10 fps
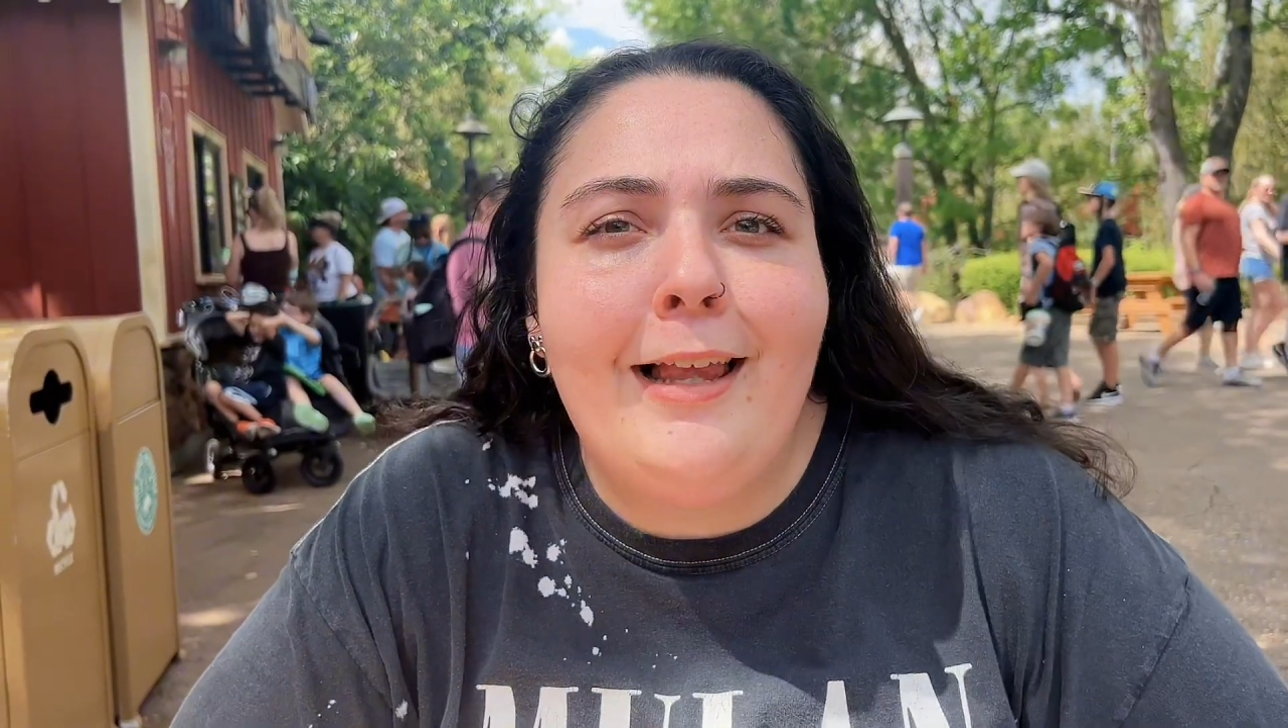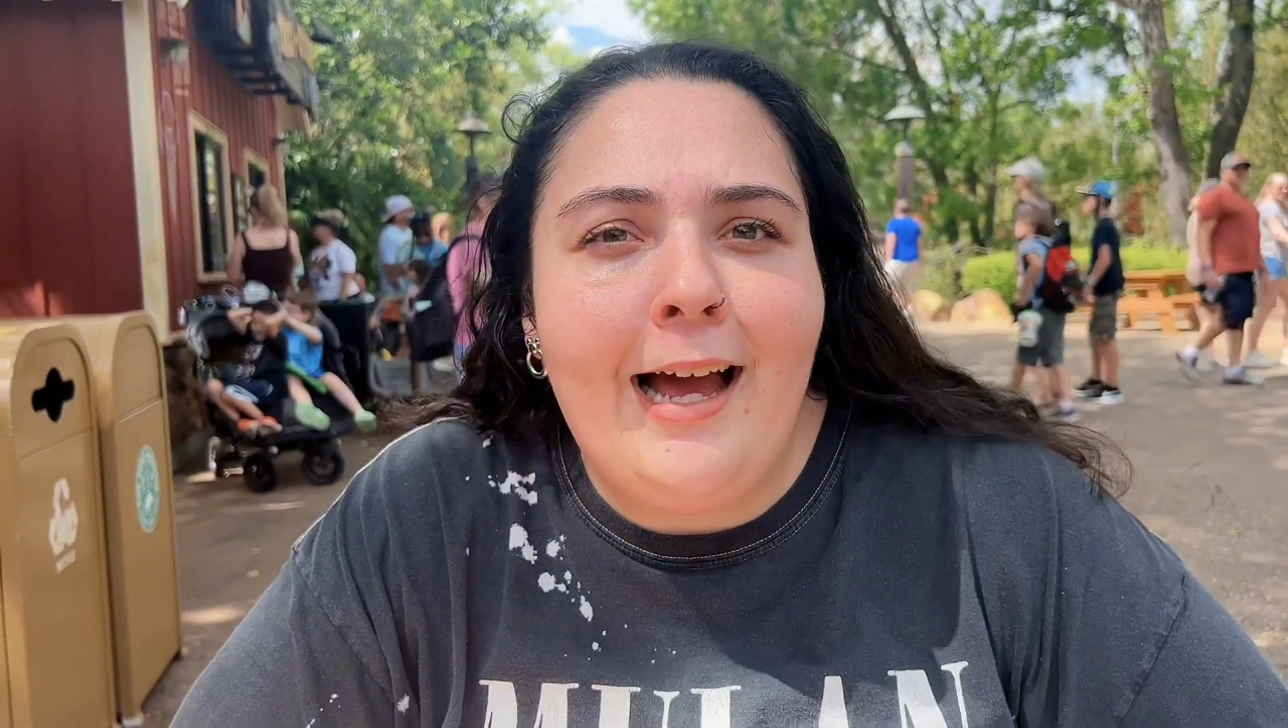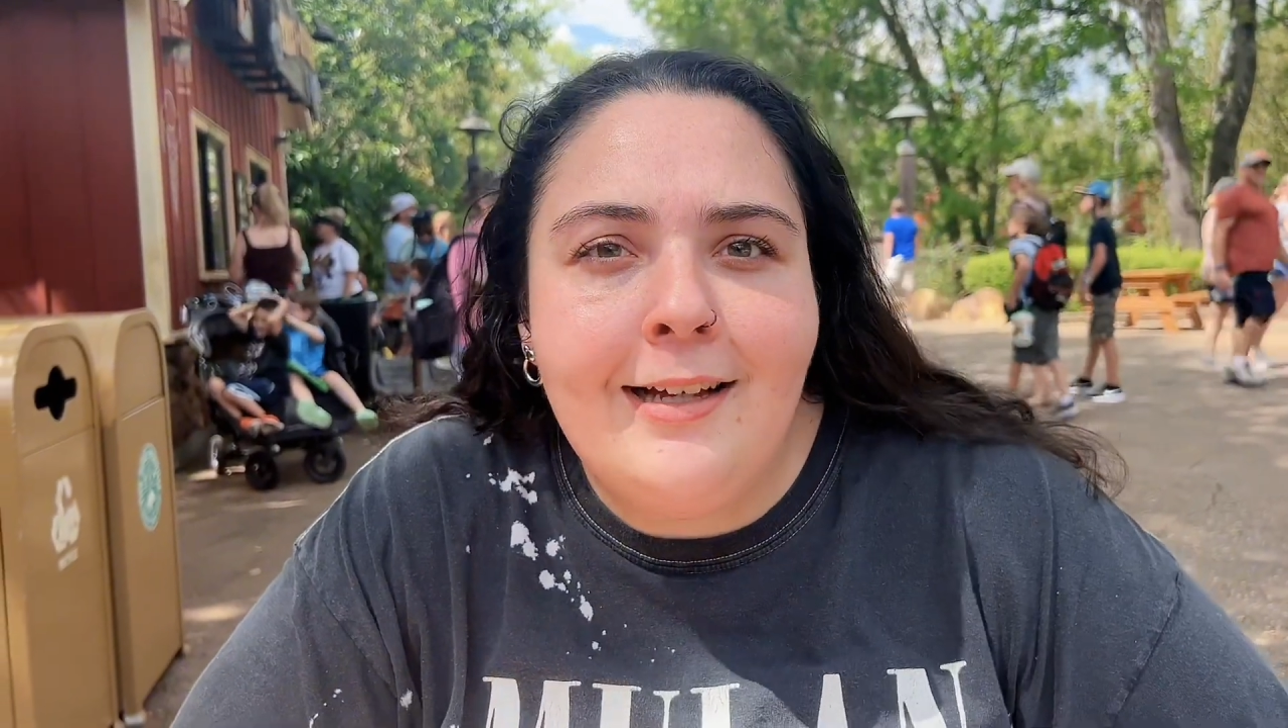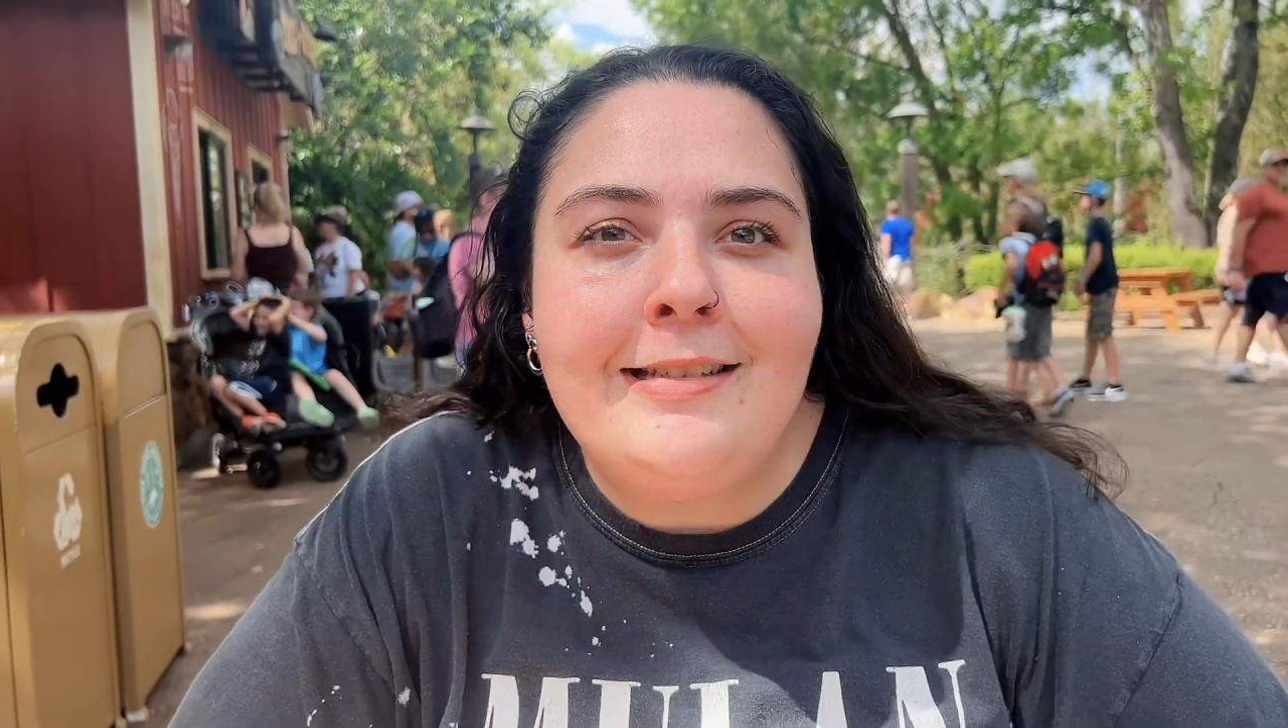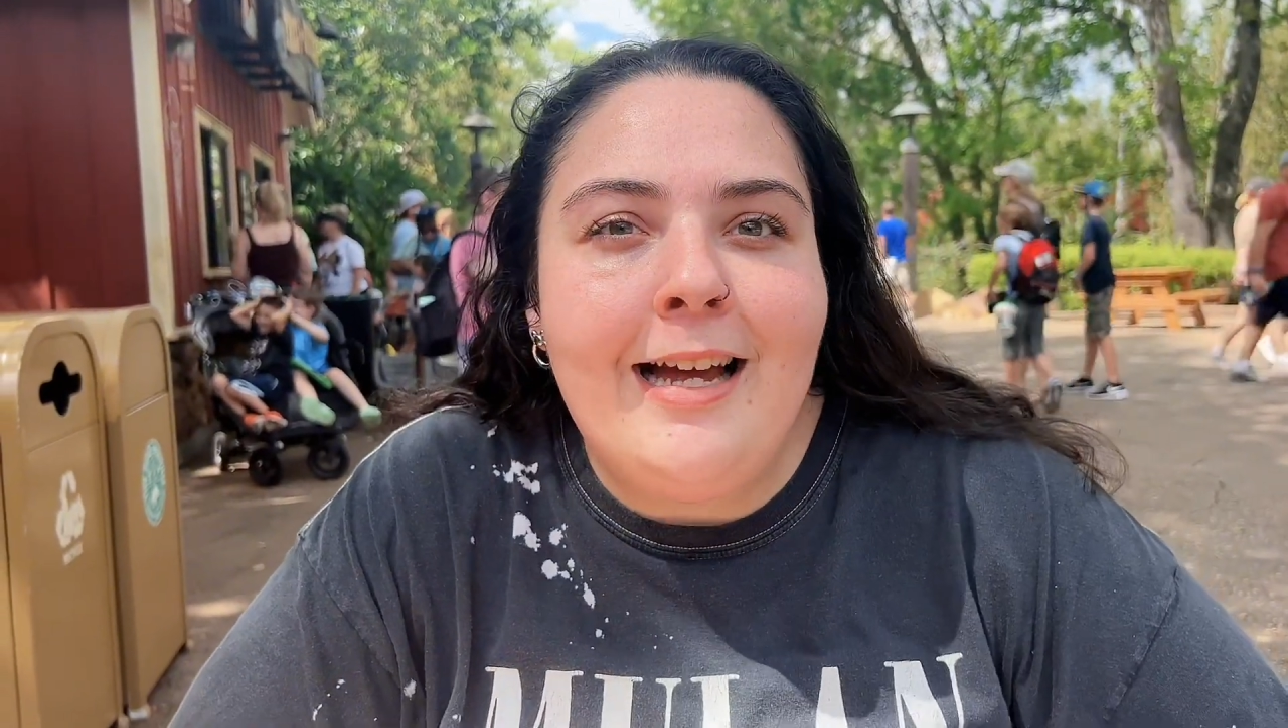last